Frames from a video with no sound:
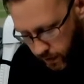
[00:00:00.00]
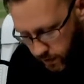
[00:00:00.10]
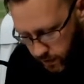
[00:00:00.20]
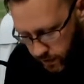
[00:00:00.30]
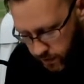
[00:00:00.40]

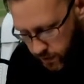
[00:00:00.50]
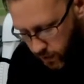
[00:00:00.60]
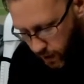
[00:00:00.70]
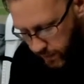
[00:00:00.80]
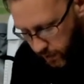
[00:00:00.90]
I just
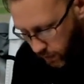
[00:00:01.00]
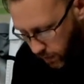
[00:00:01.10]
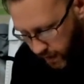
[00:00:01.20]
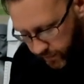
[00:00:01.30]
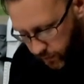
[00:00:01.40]
dropped it on,
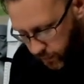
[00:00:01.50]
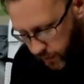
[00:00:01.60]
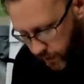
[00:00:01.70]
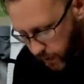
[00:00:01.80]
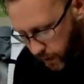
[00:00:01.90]
haven't put
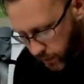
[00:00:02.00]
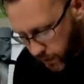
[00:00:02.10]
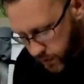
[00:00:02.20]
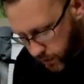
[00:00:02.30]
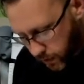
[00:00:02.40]
any
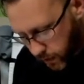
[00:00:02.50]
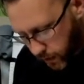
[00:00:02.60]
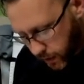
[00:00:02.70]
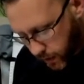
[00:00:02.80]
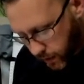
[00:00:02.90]
pressure on it
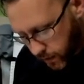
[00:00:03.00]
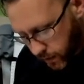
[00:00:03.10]
yet,